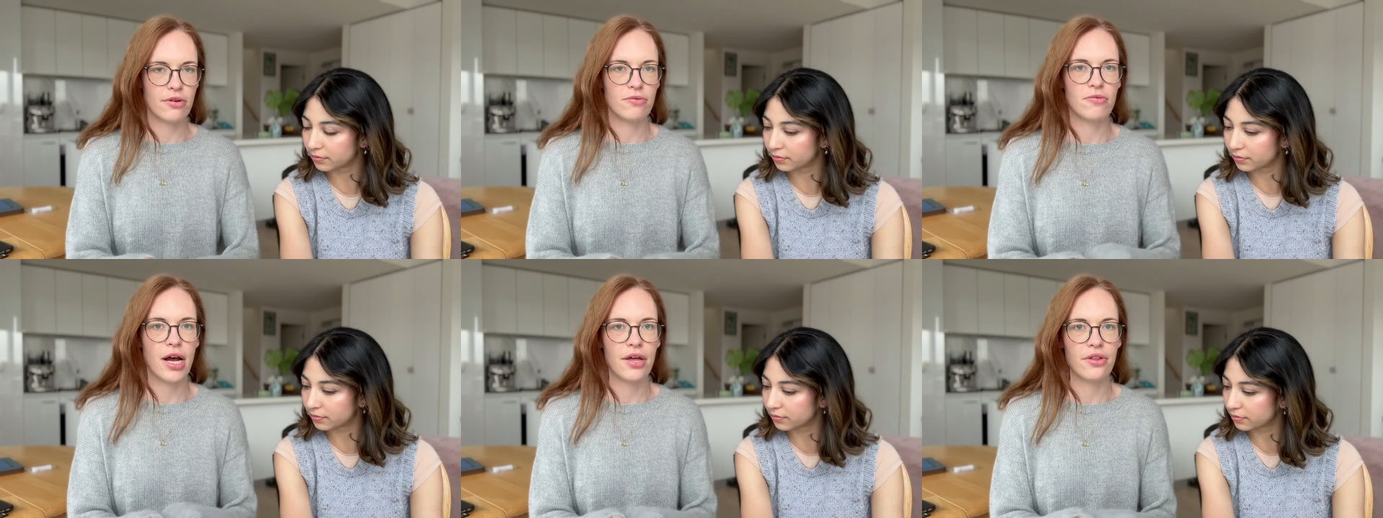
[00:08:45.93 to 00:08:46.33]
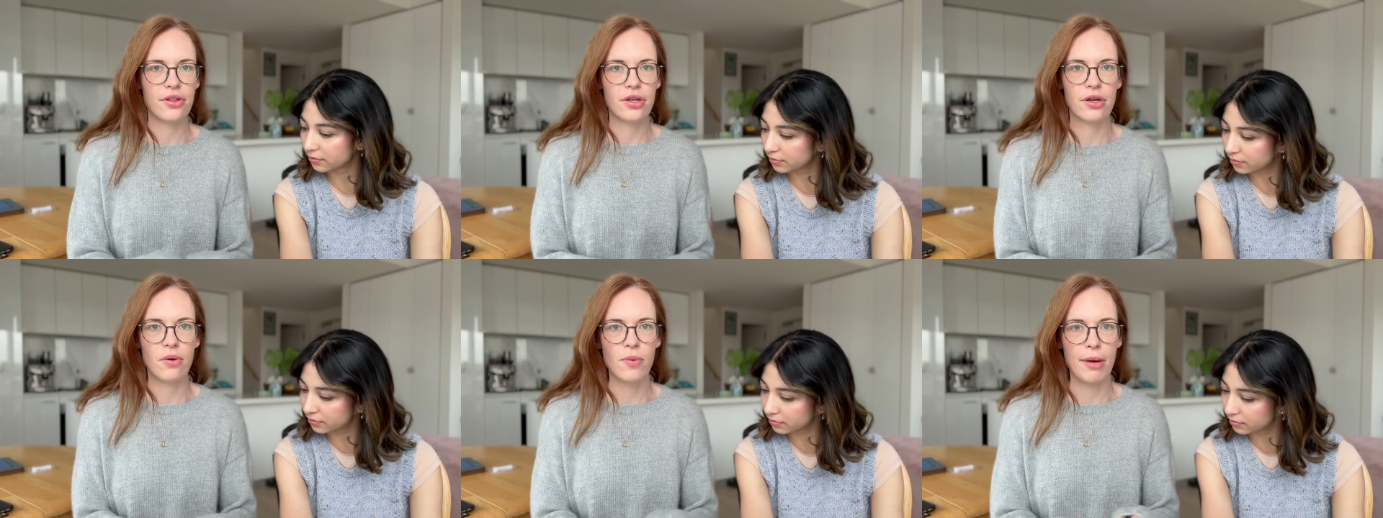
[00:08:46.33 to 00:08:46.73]
Speaker 1: rather
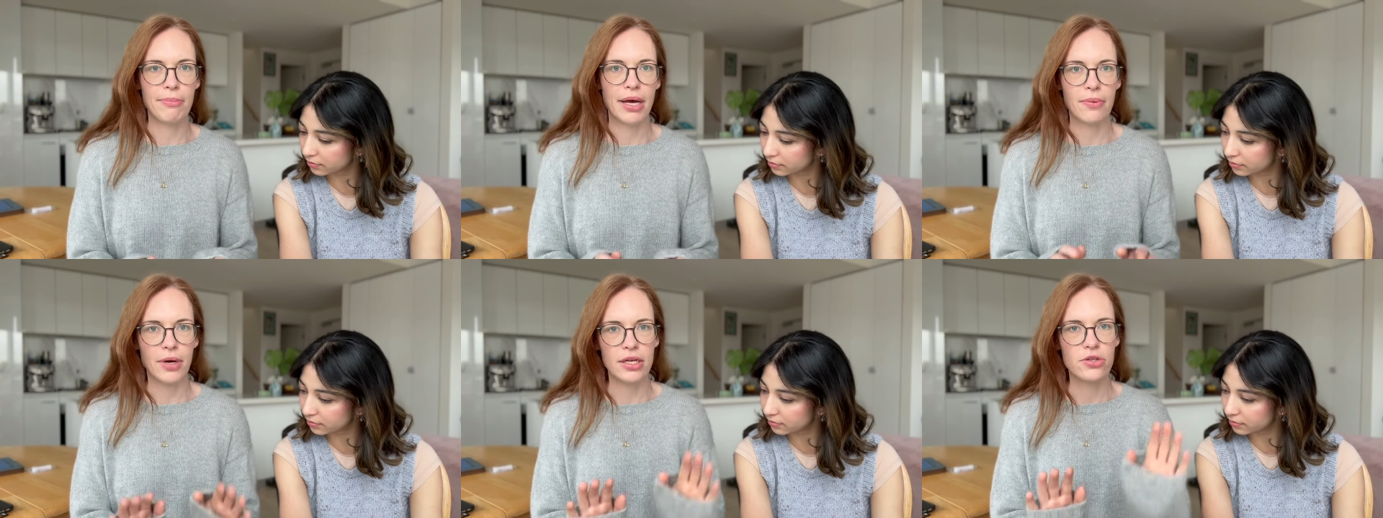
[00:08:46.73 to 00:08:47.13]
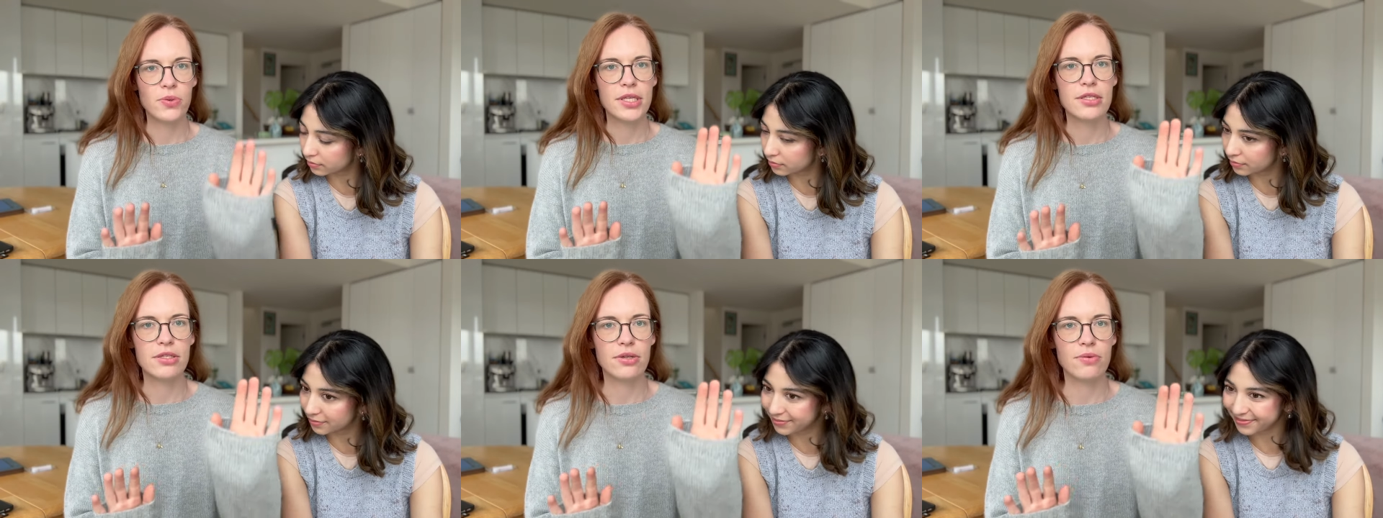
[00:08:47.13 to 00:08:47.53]
than a one by one
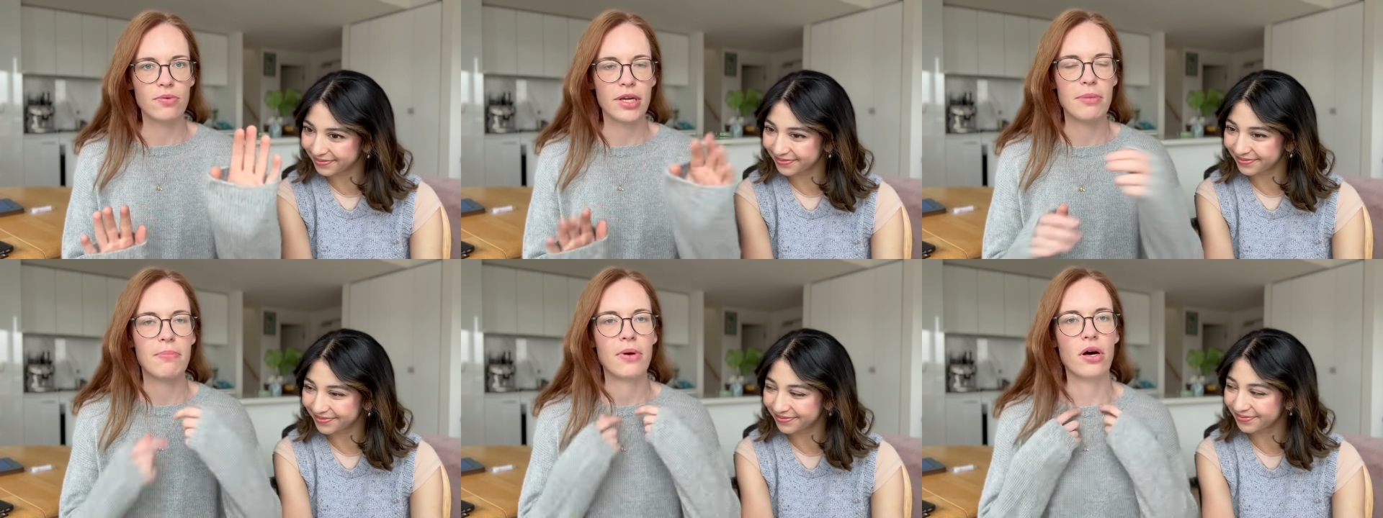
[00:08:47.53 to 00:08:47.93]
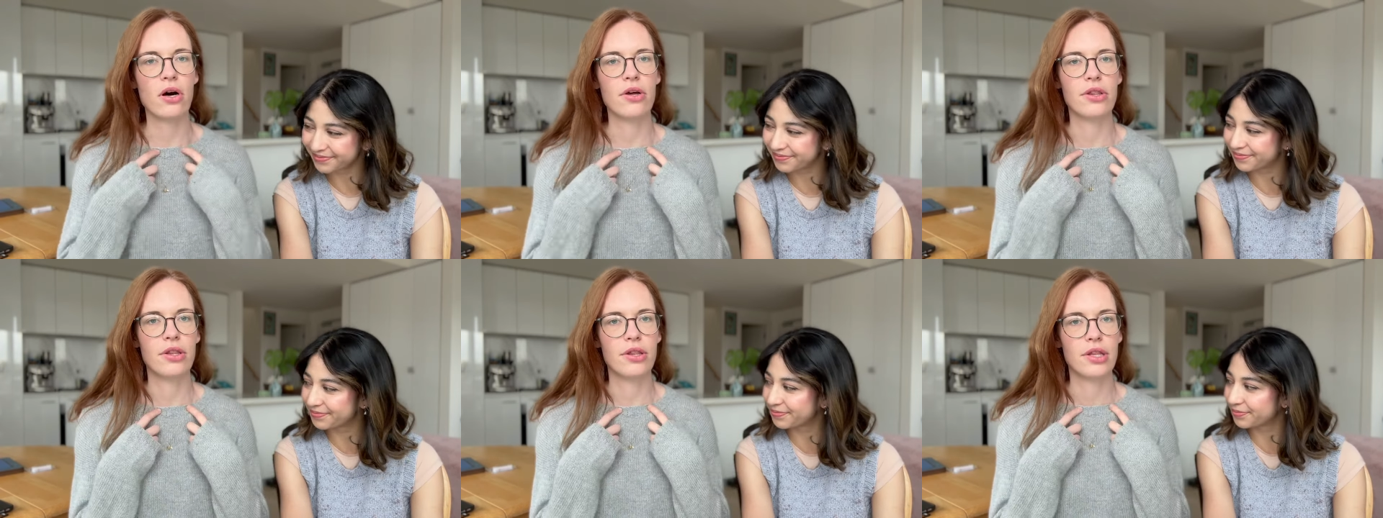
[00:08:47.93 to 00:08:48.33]
twisted rib
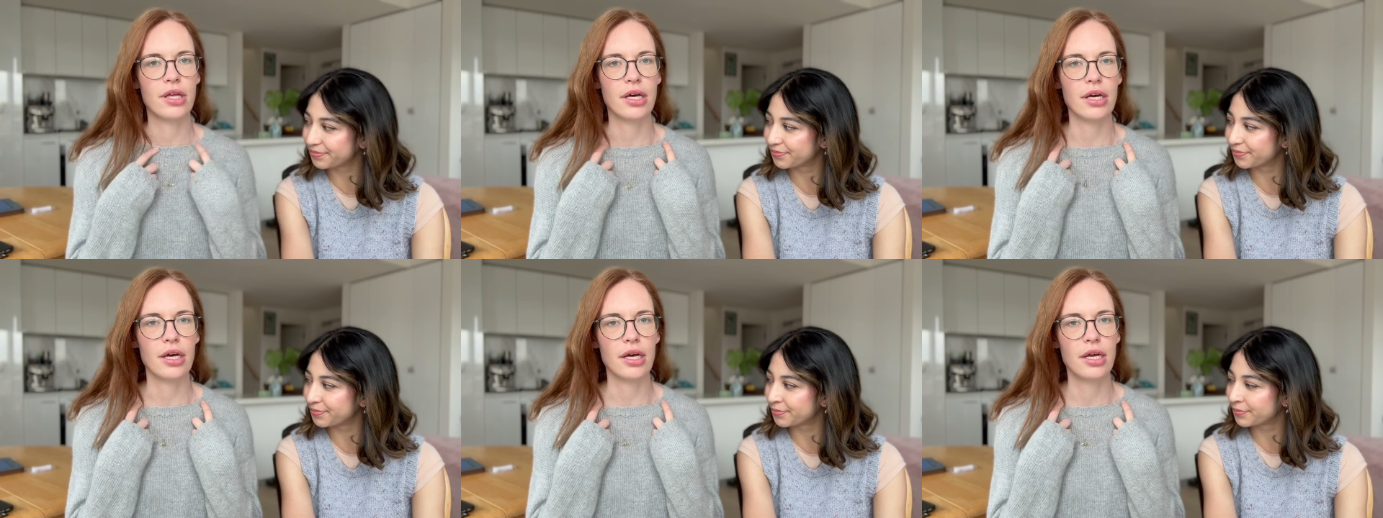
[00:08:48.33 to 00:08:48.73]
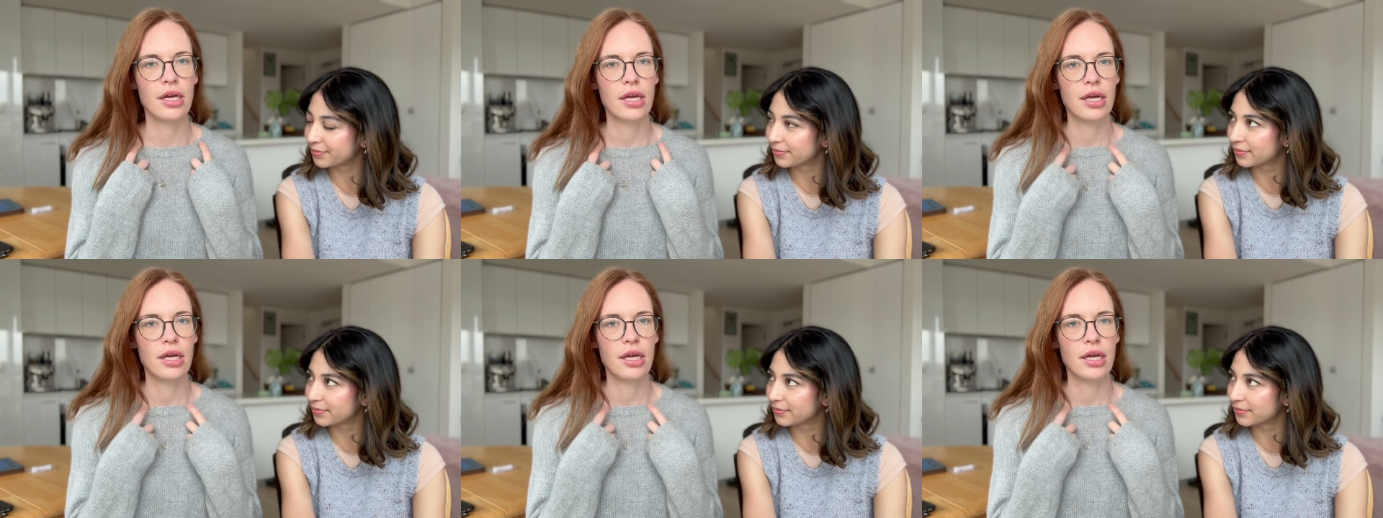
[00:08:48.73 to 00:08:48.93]
on the,